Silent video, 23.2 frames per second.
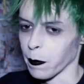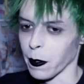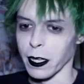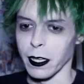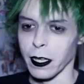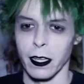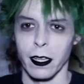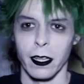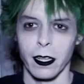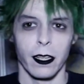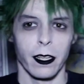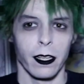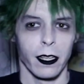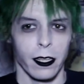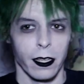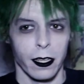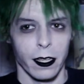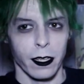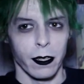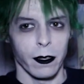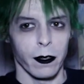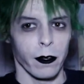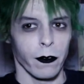But
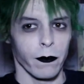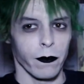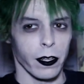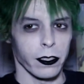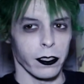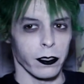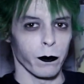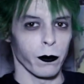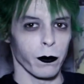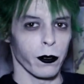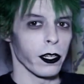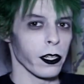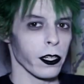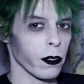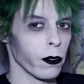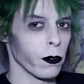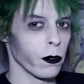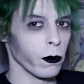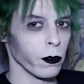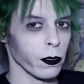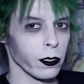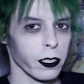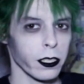found some pretty
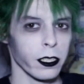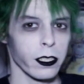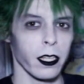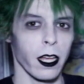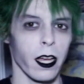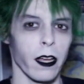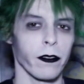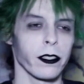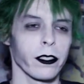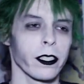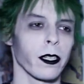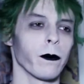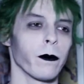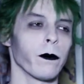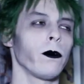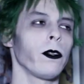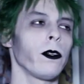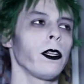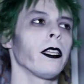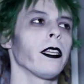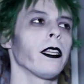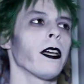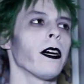cool stuff, some
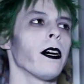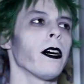really